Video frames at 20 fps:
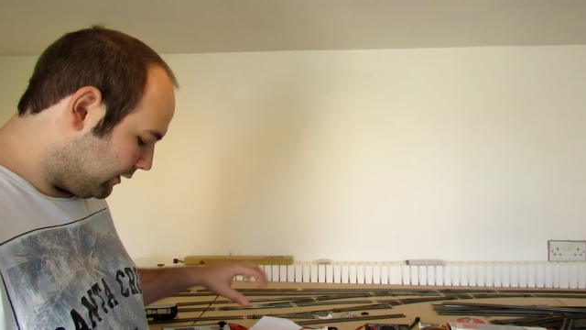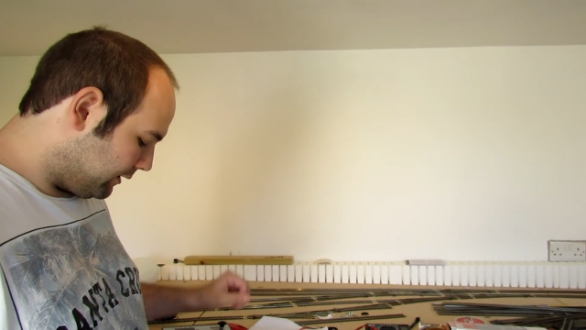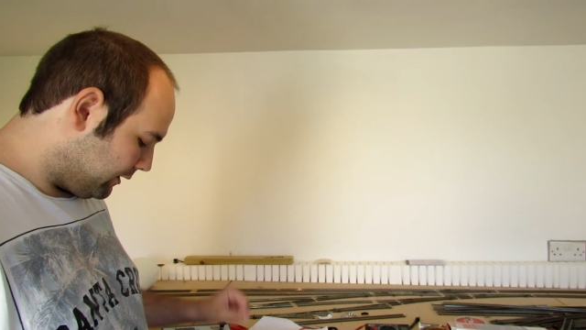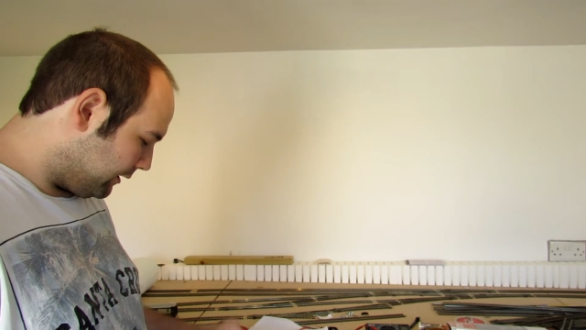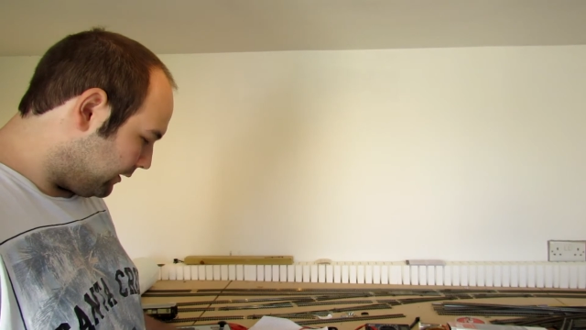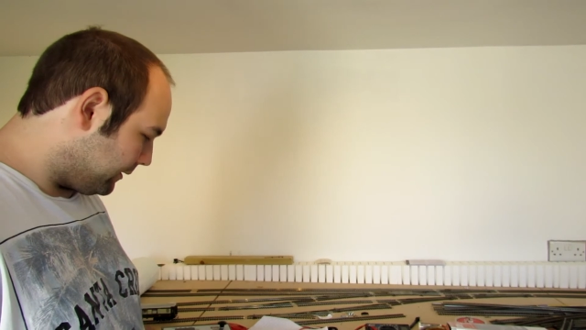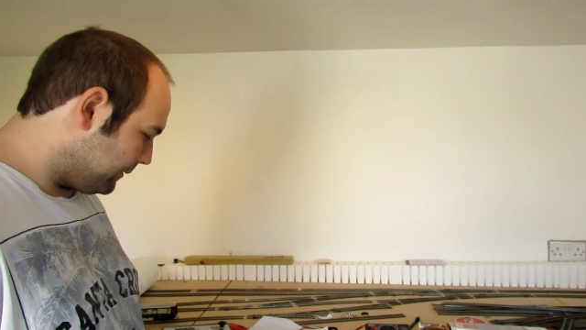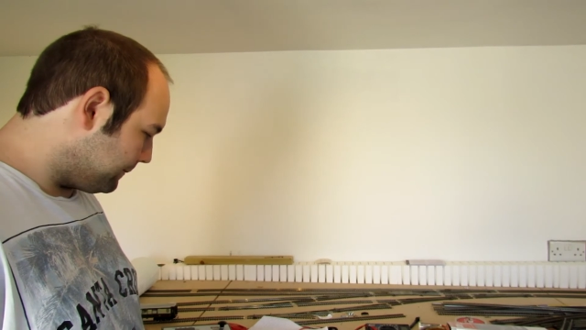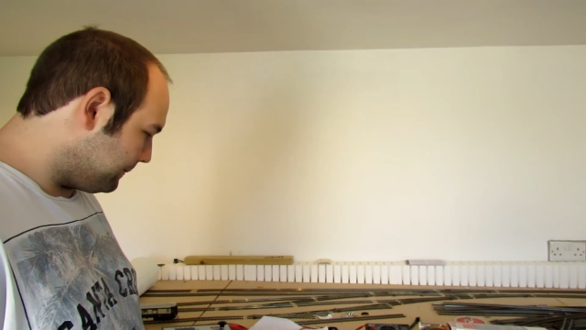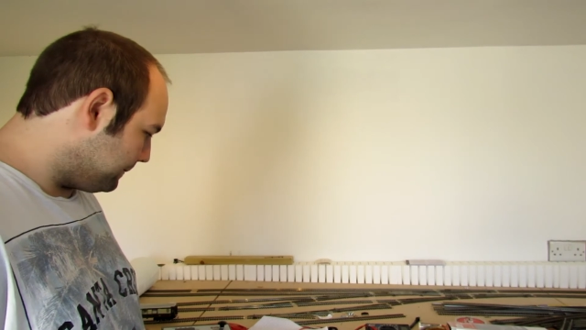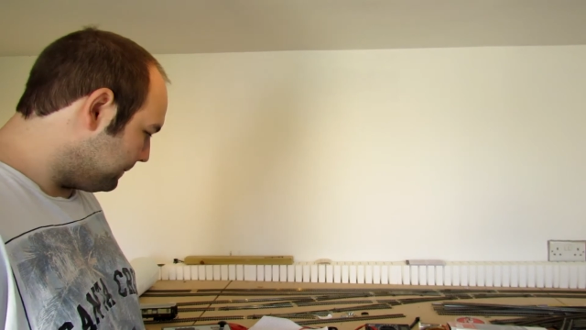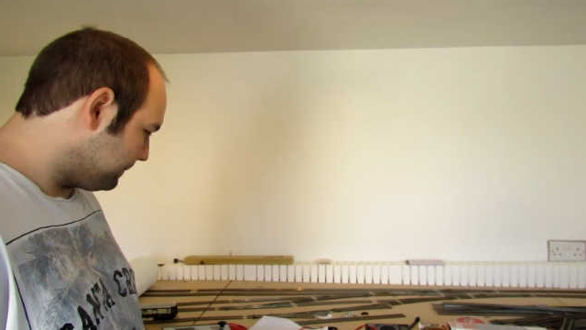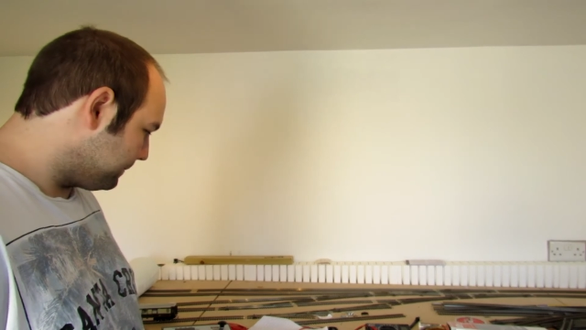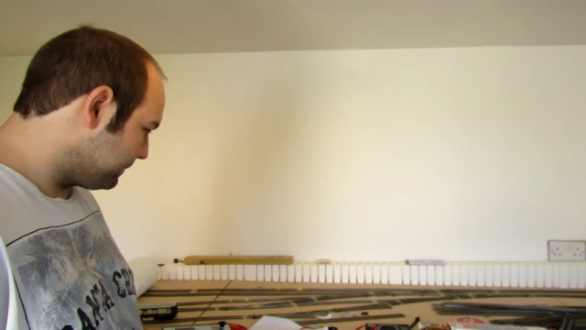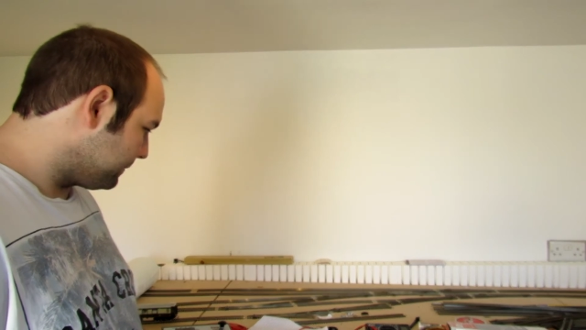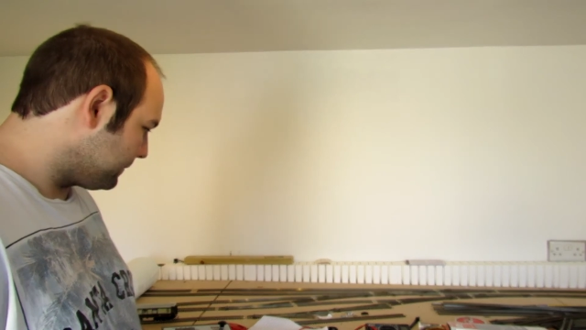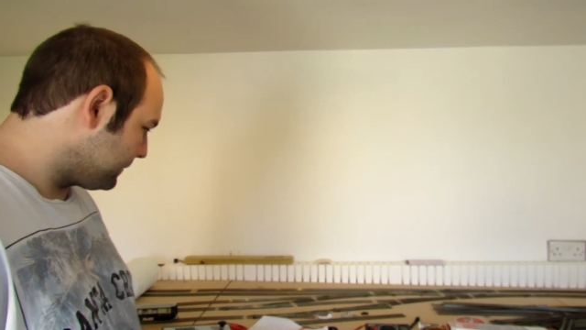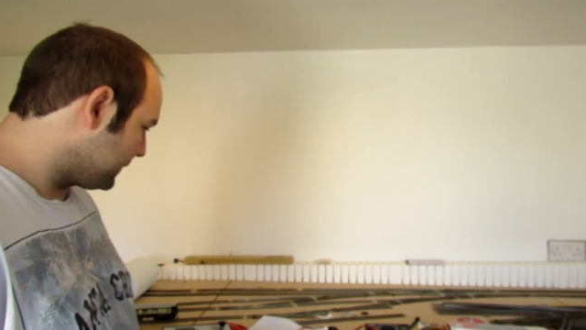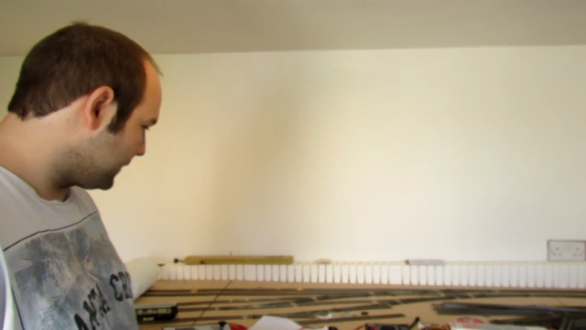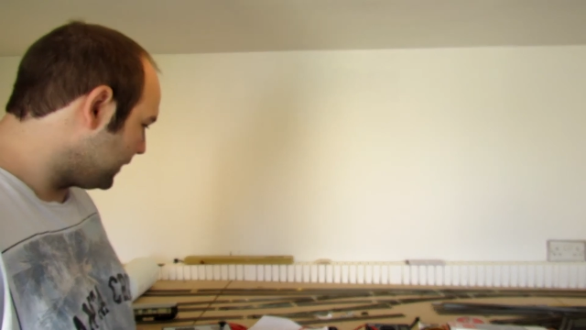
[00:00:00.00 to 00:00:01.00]
At
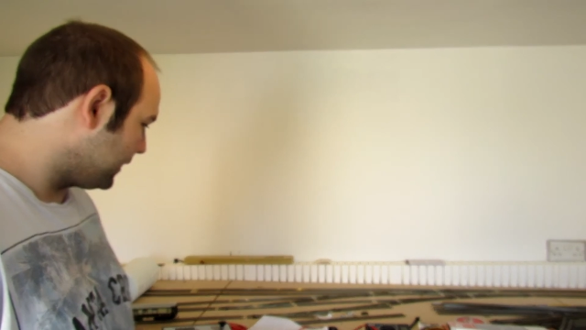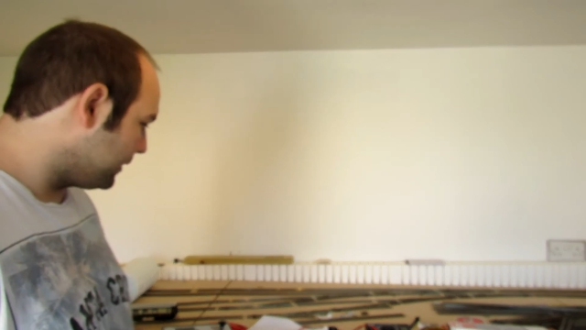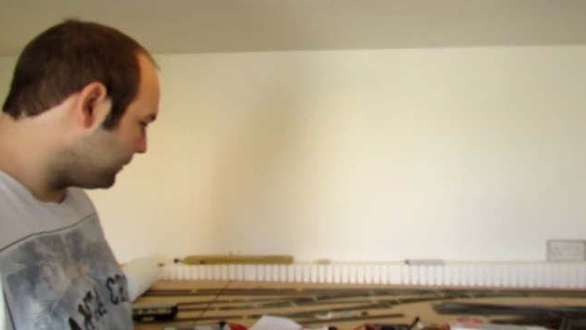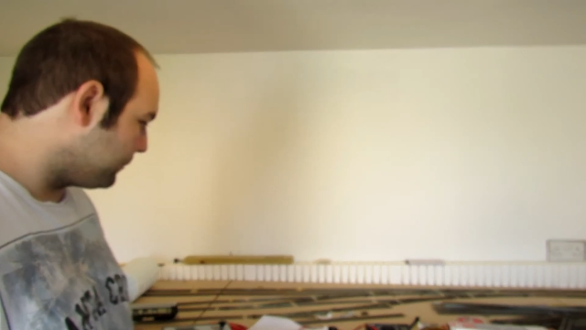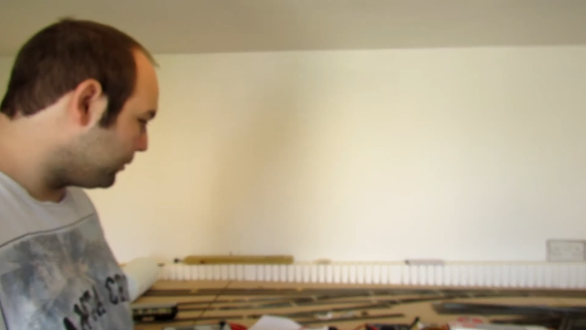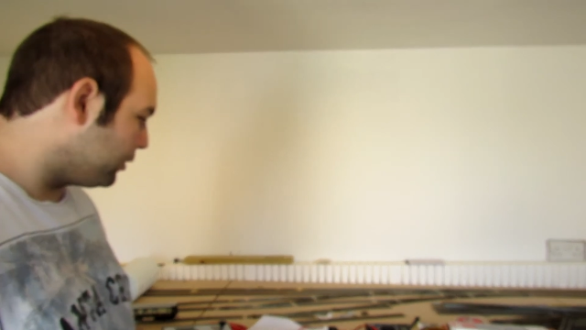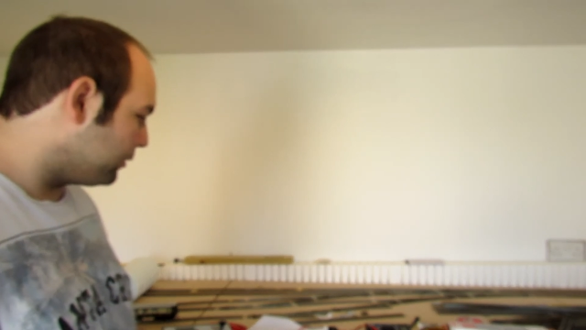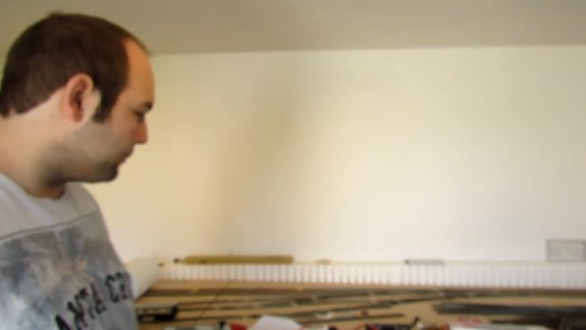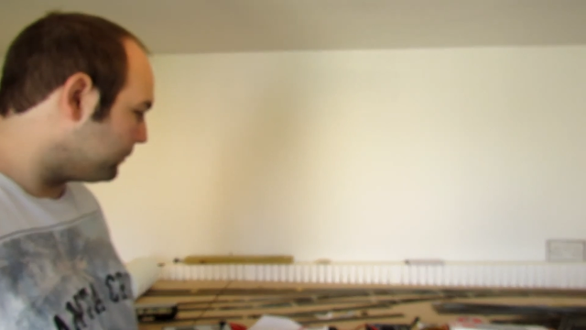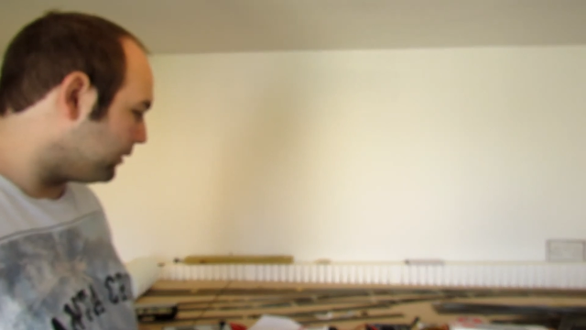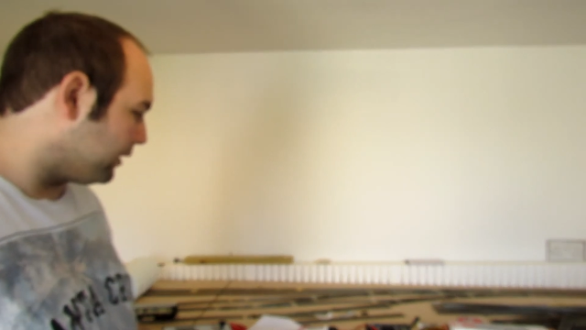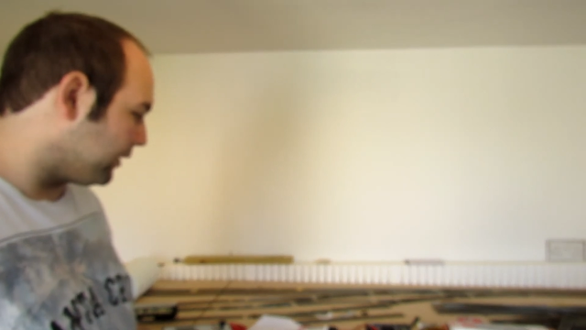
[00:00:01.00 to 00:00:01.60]
the moment,